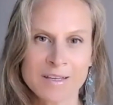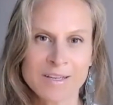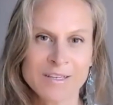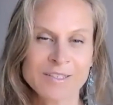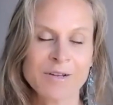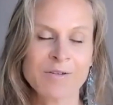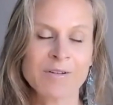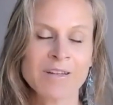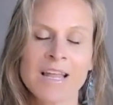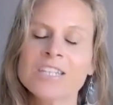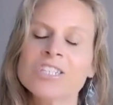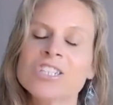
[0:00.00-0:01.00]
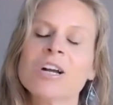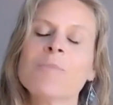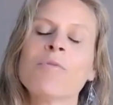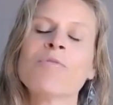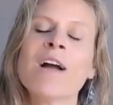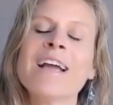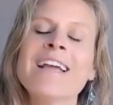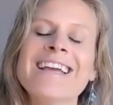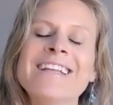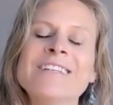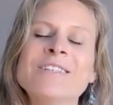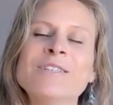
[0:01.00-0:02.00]
So let's jump right
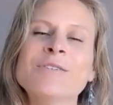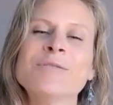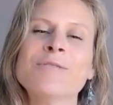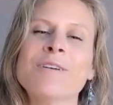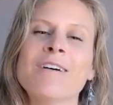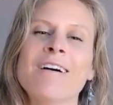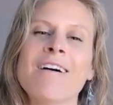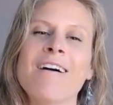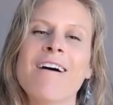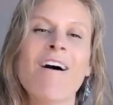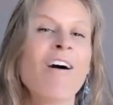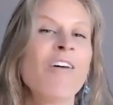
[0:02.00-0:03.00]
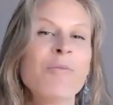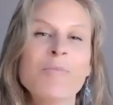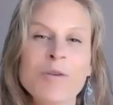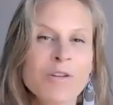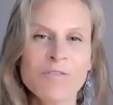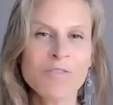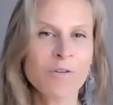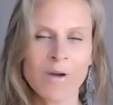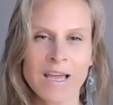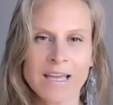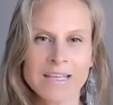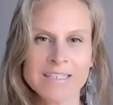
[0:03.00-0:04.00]
into all the beautiful
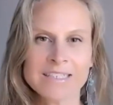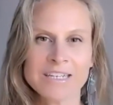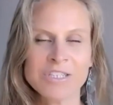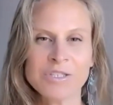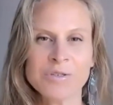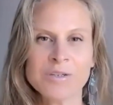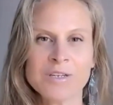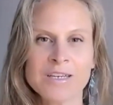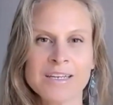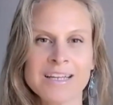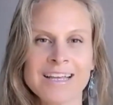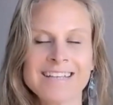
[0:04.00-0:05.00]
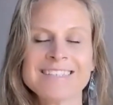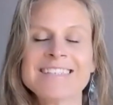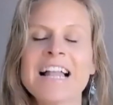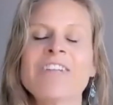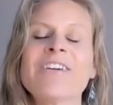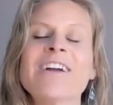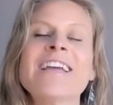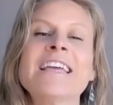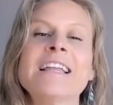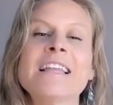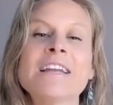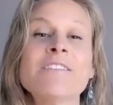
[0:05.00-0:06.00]
ways that you can accelerate
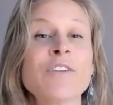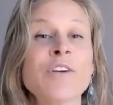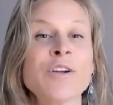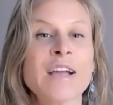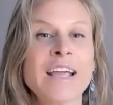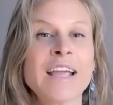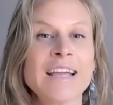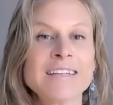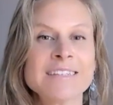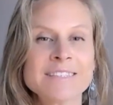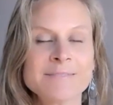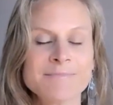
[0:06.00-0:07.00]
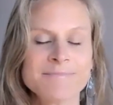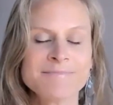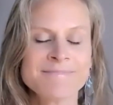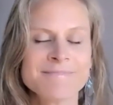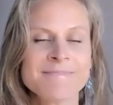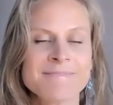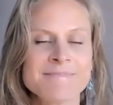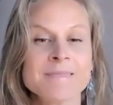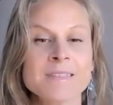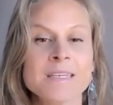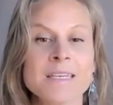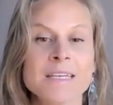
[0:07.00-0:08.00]
healing for your hands.
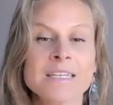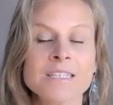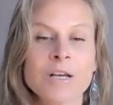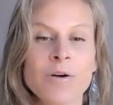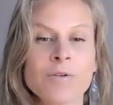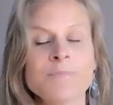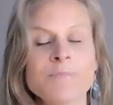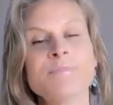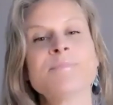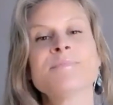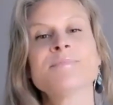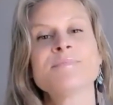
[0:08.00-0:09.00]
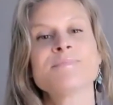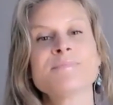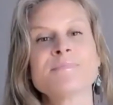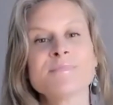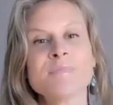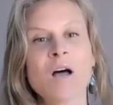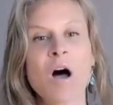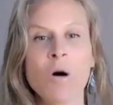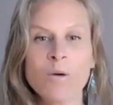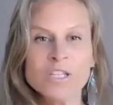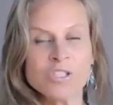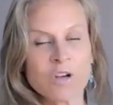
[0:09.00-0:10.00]
So
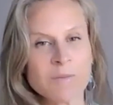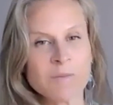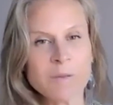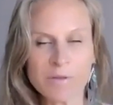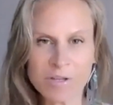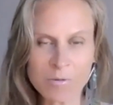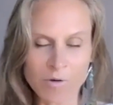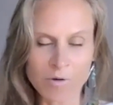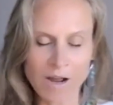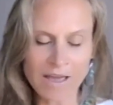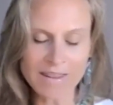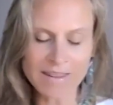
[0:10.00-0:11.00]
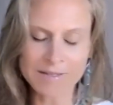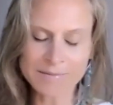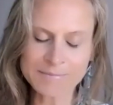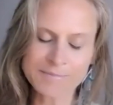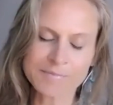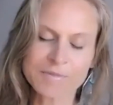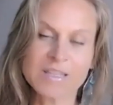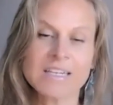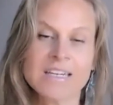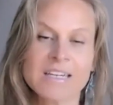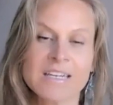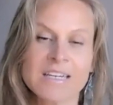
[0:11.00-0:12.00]
always join me with your breath, breathing
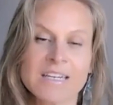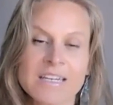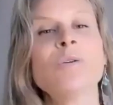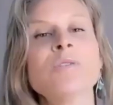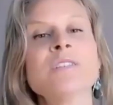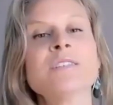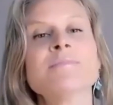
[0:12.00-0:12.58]
in the nose